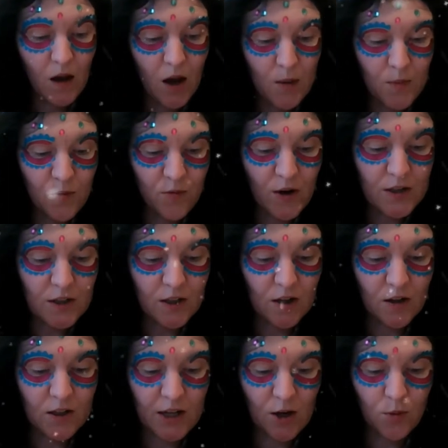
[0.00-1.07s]
I'm afraid I
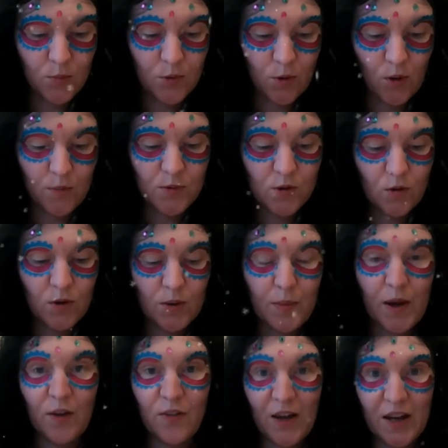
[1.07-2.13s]
can't help you. I'm sorry
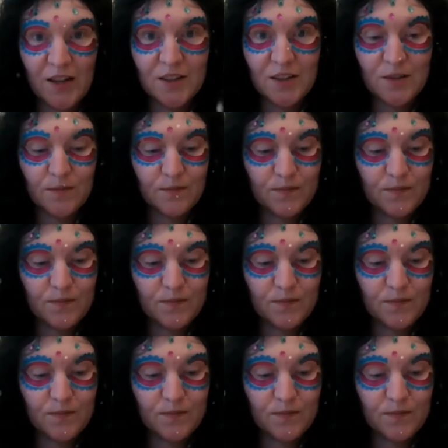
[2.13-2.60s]
about that.